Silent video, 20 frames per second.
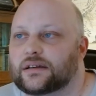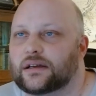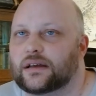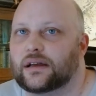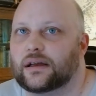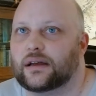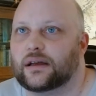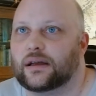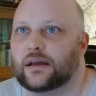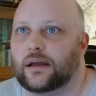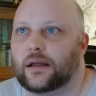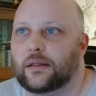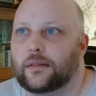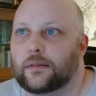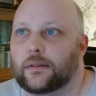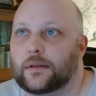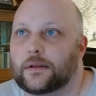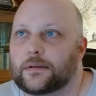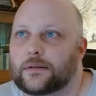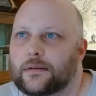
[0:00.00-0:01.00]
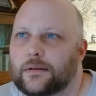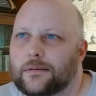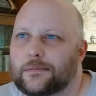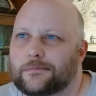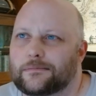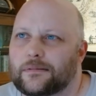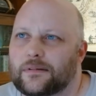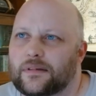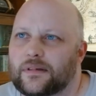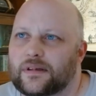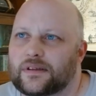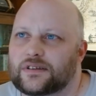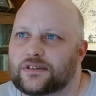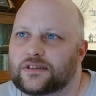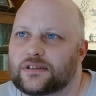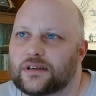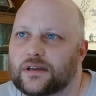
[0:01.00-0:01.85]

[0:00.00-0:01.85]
and this